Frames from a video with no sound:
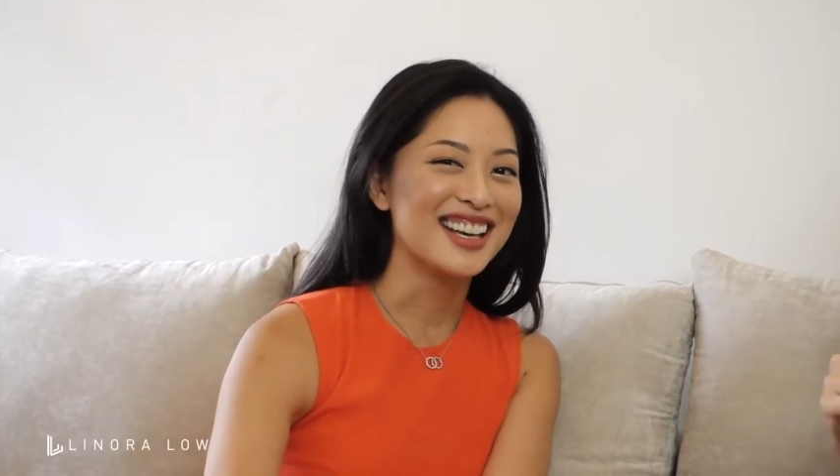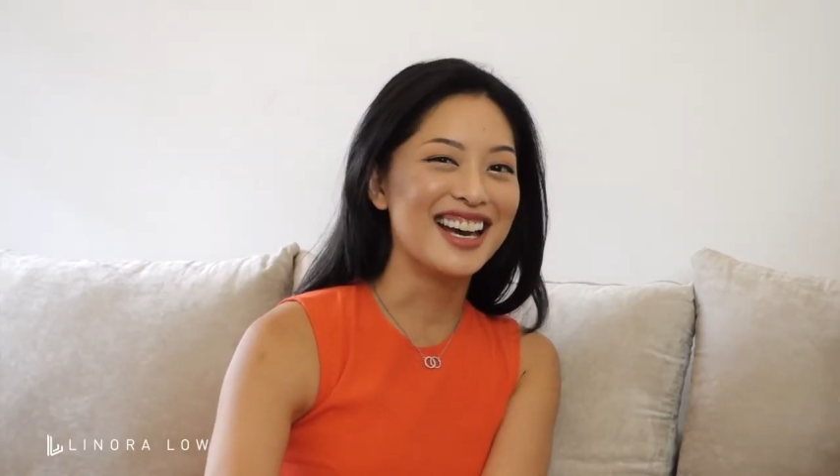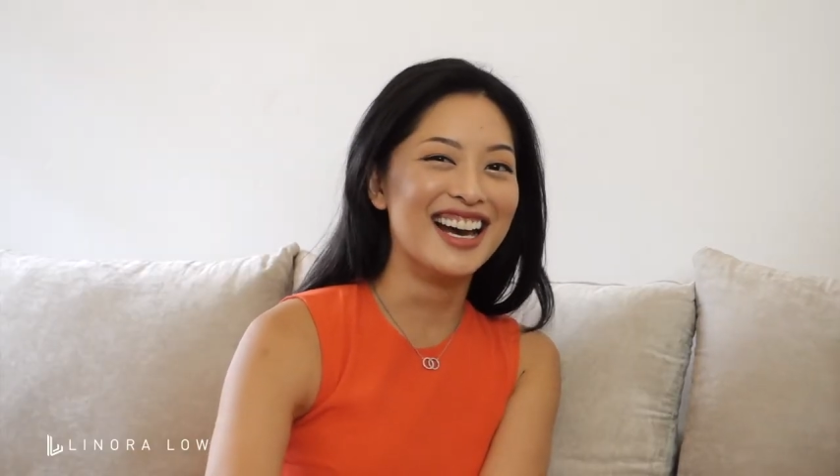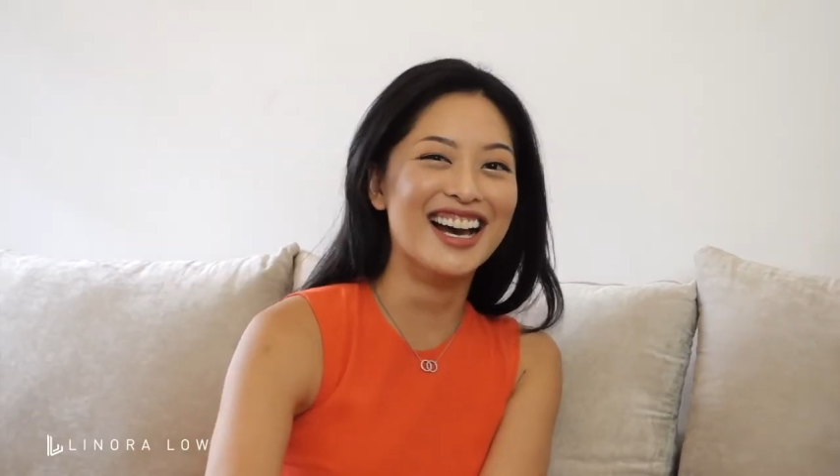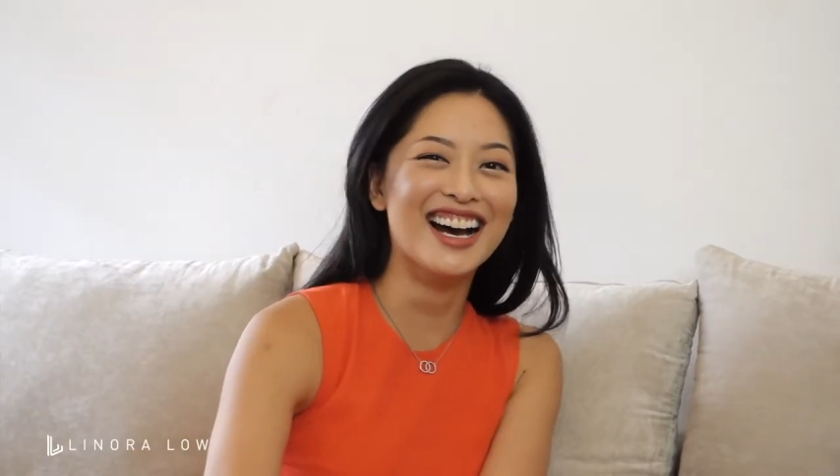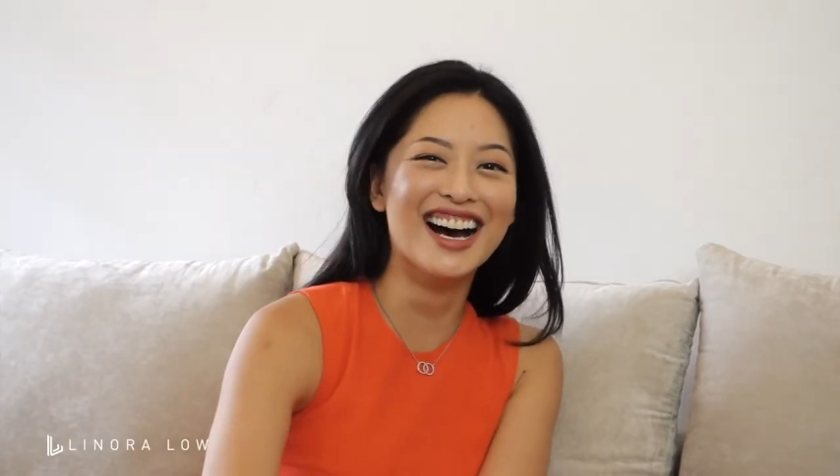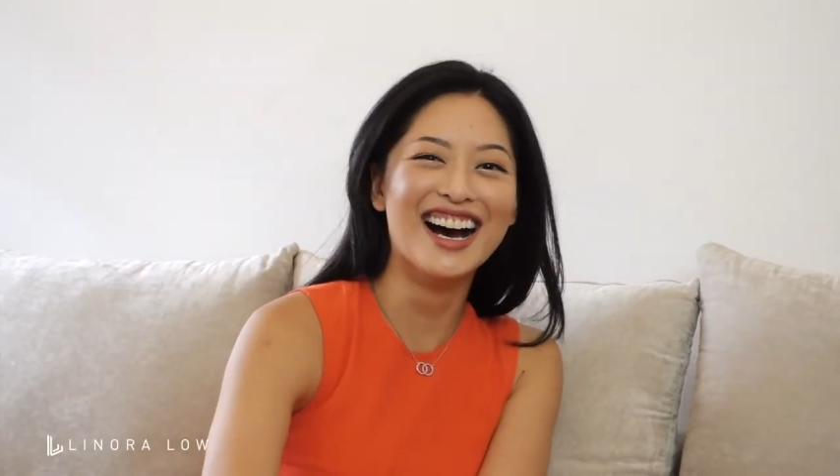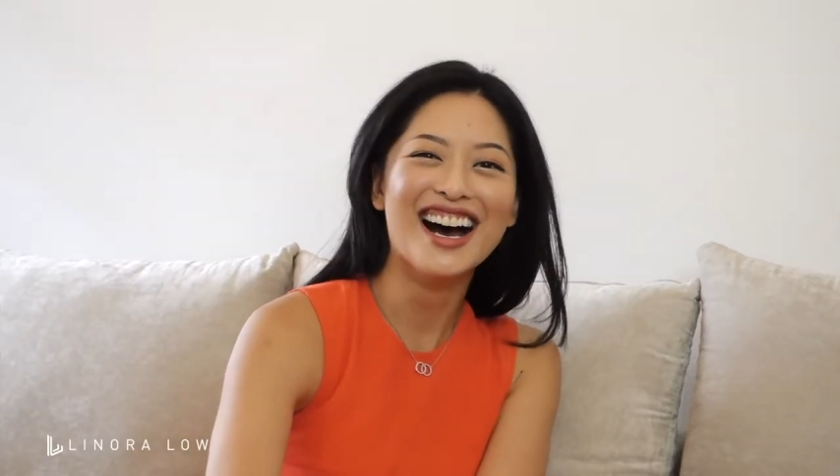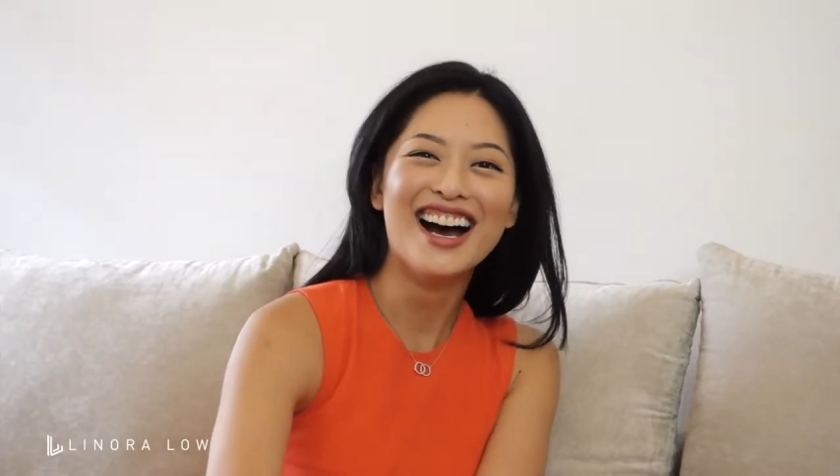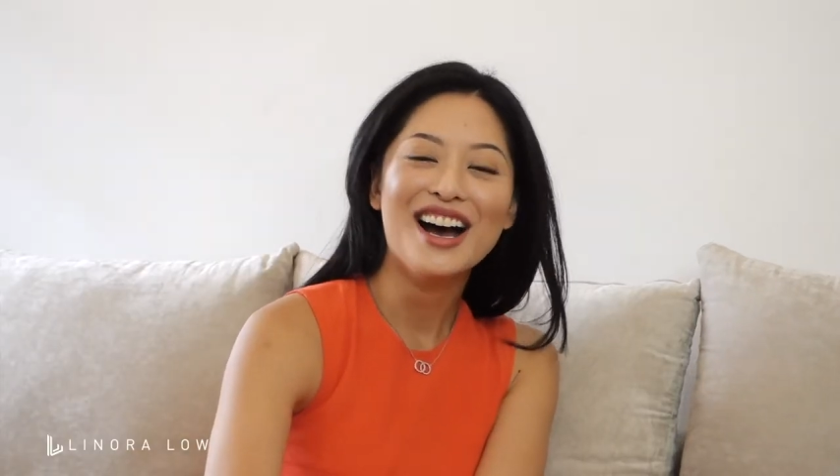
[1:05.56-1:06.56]

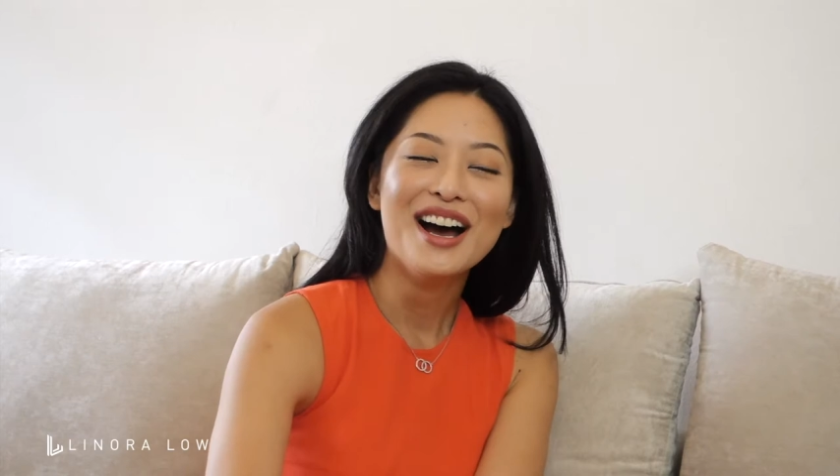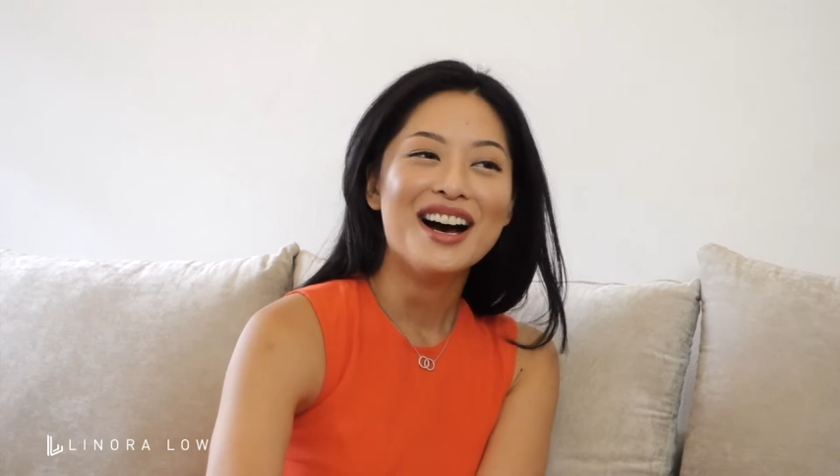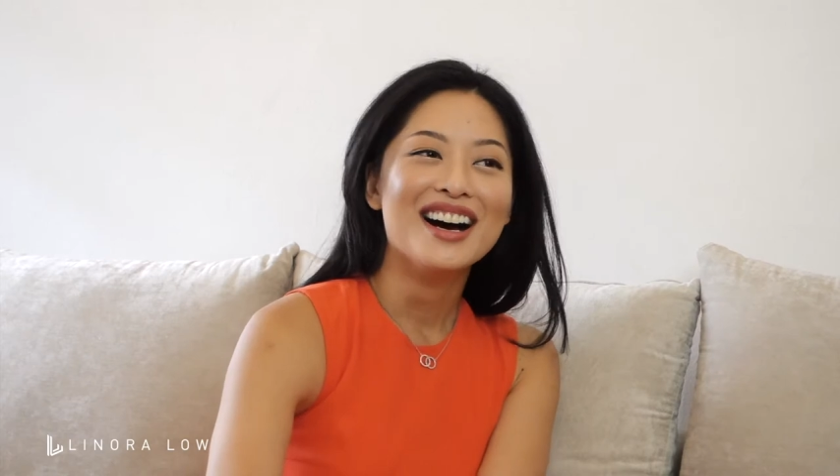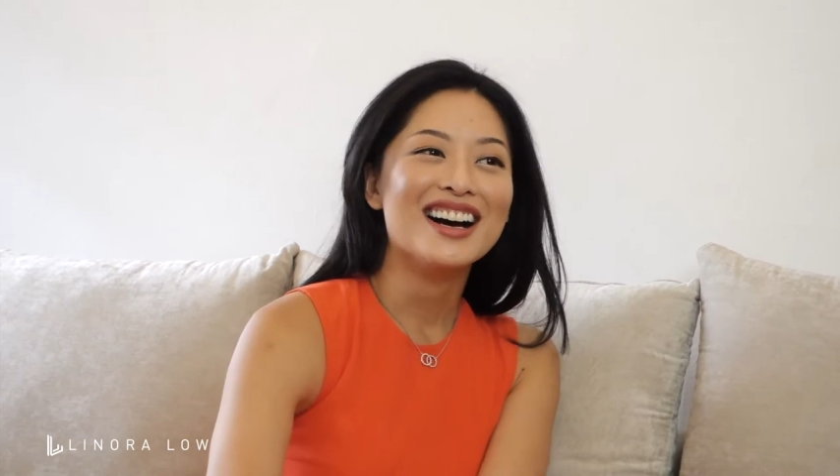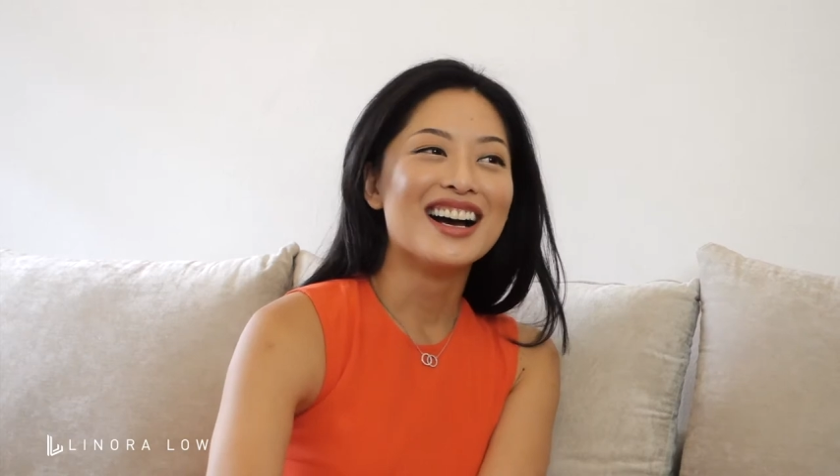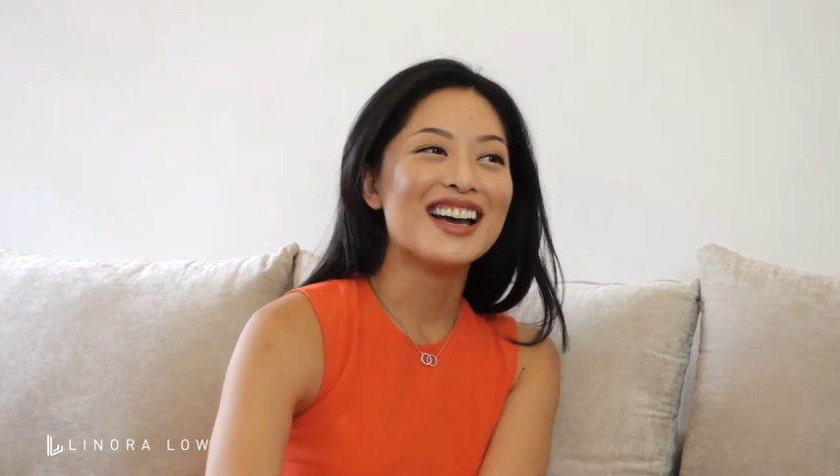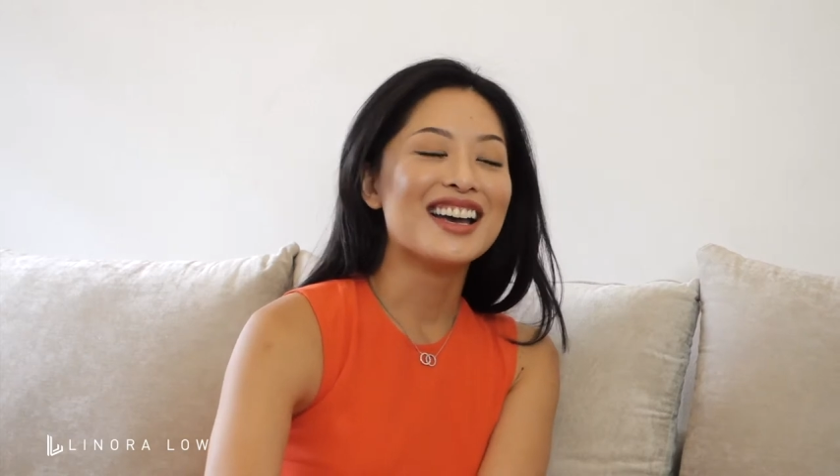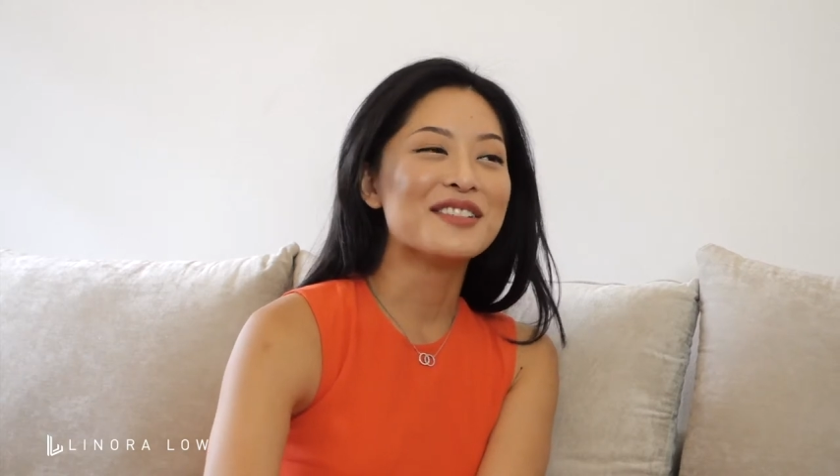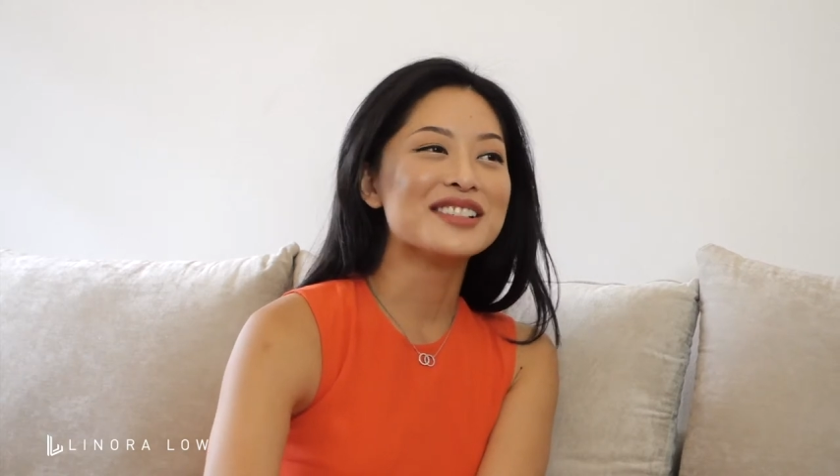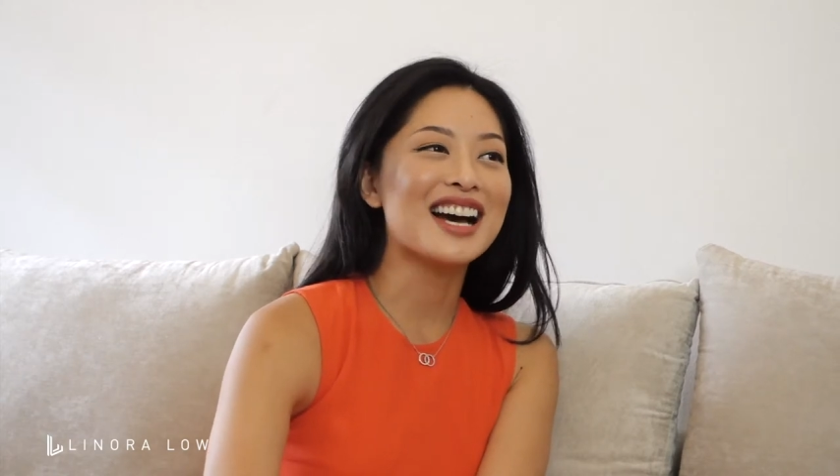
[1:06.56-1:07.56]
It was